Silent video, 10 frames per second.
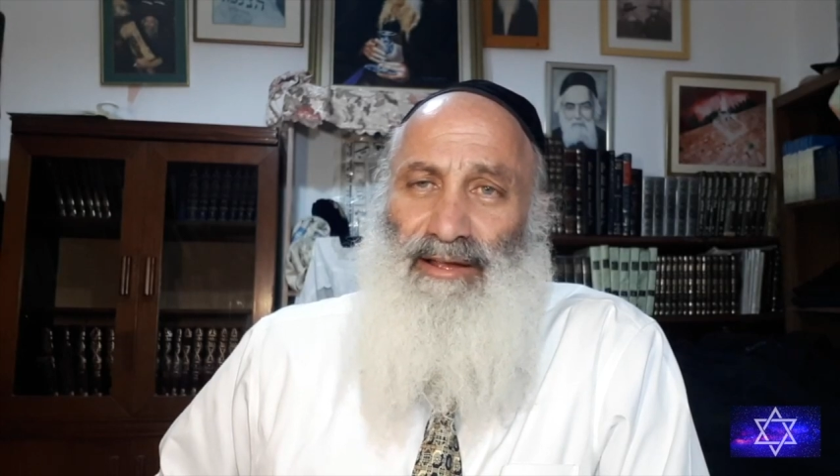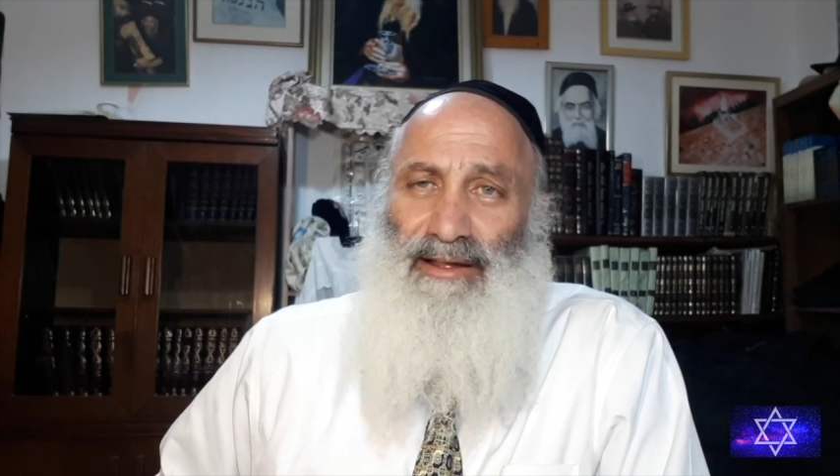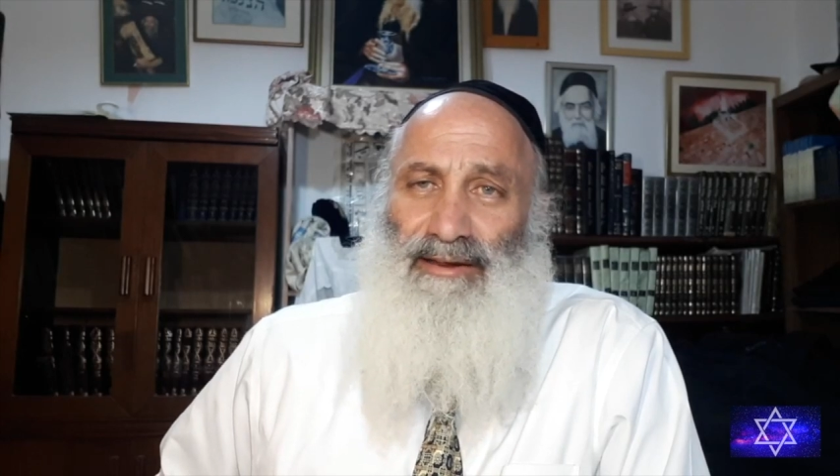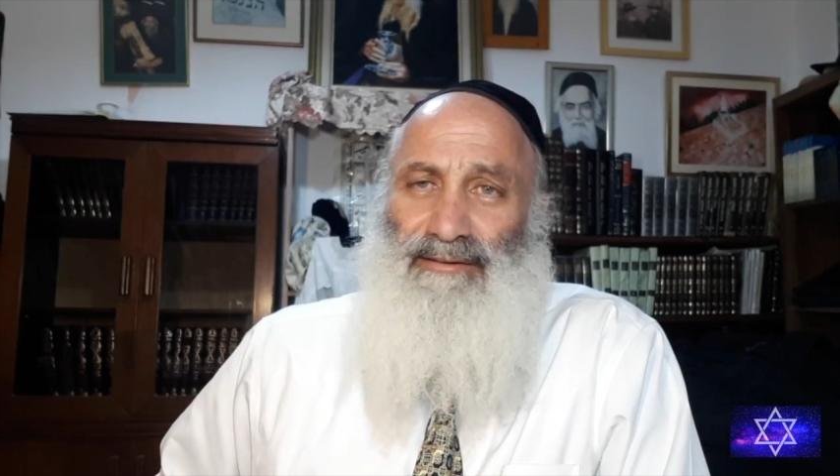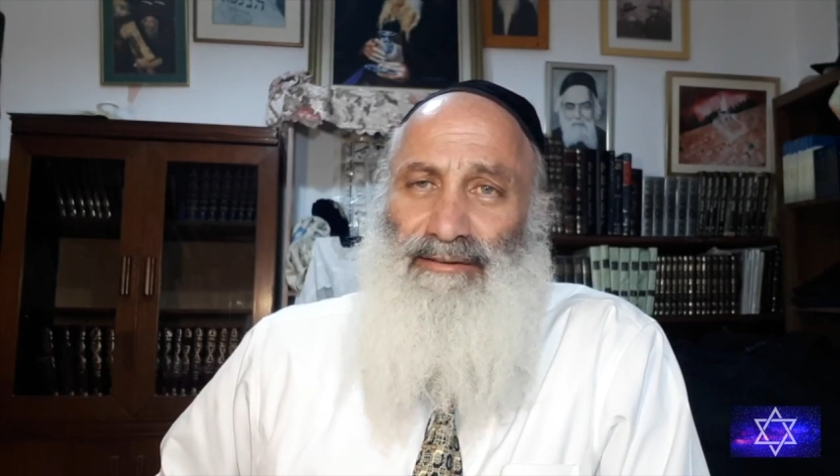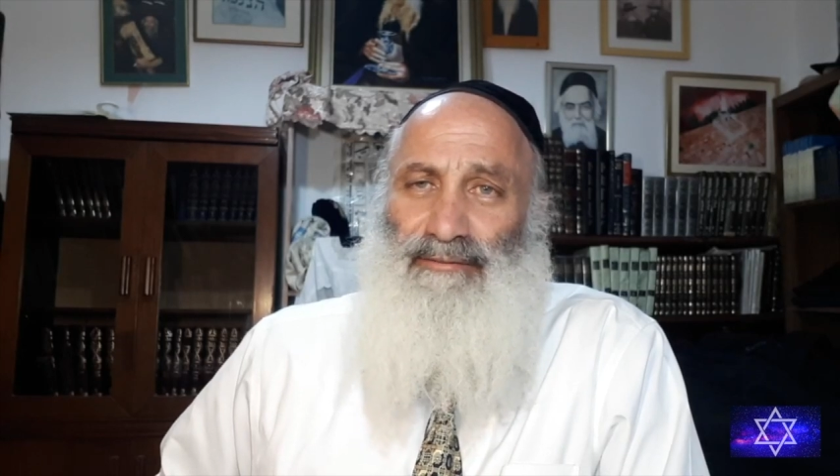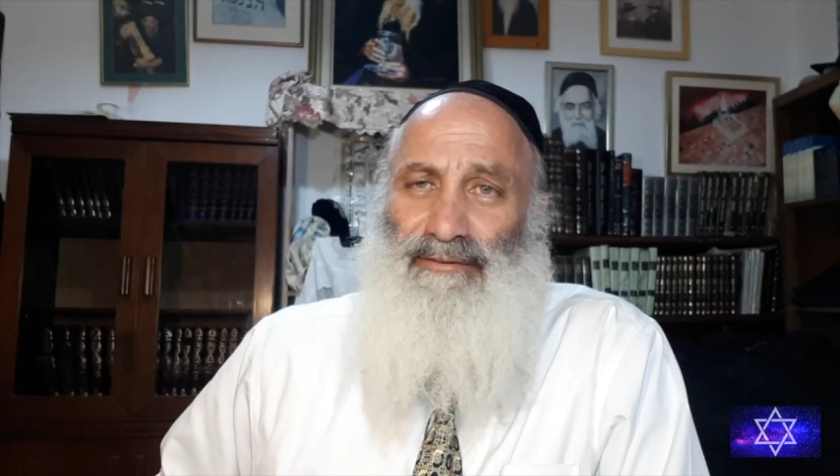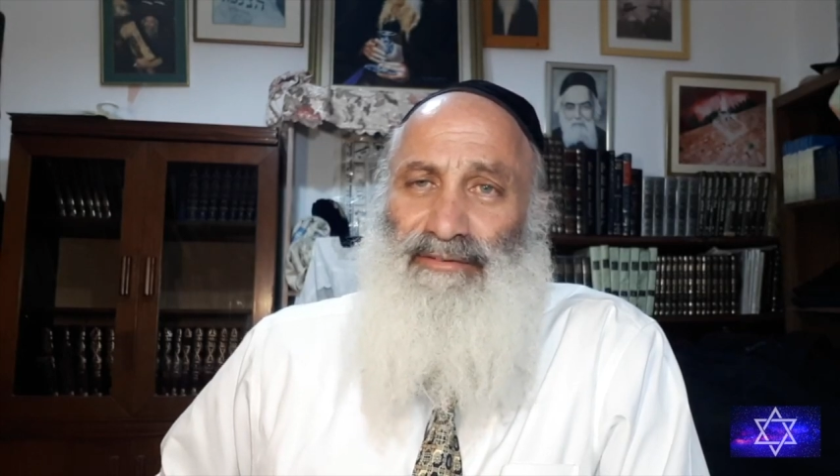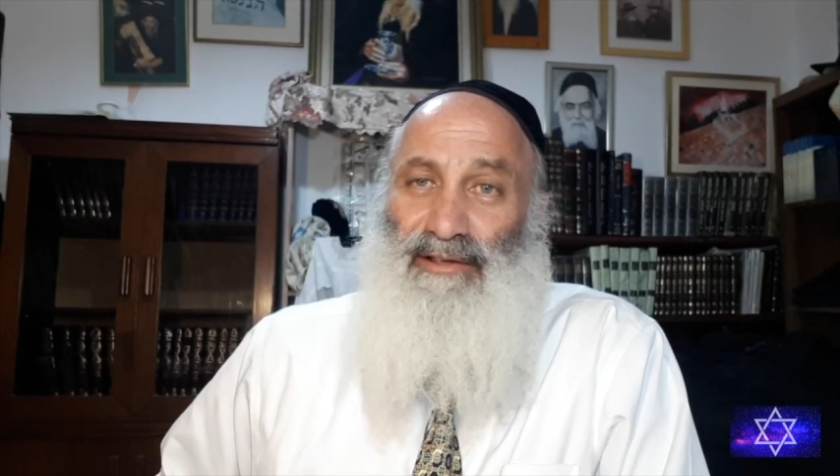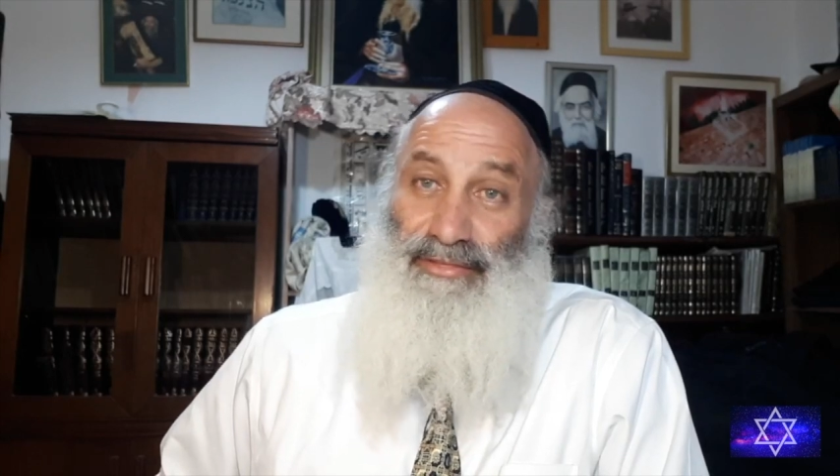and
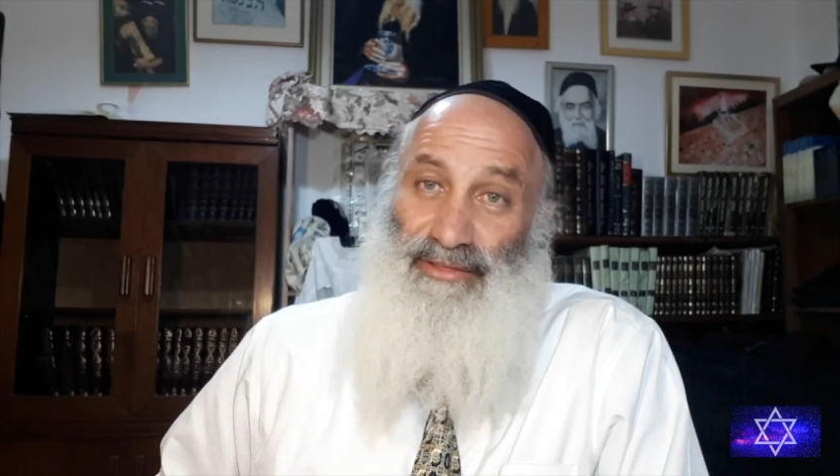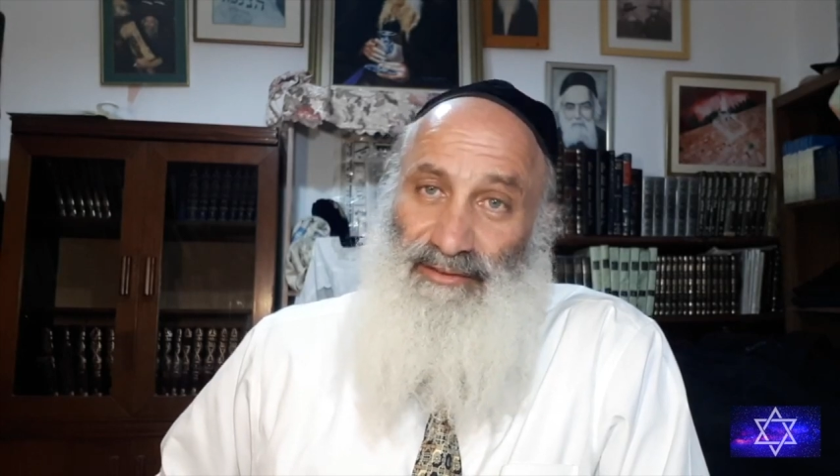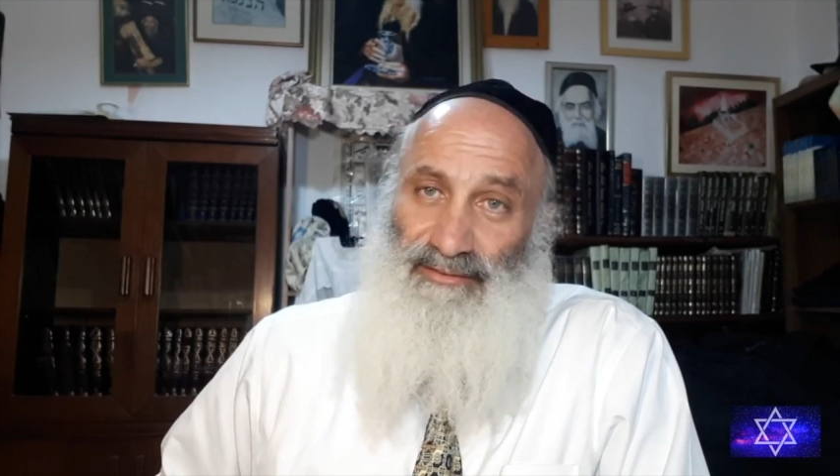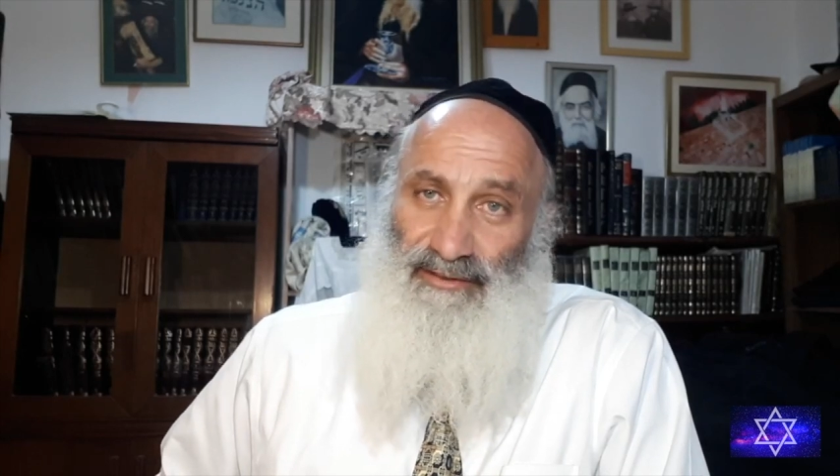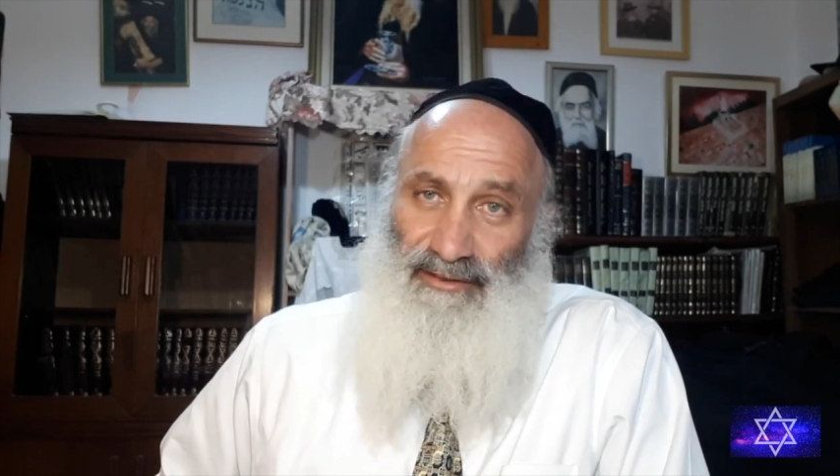reveal things to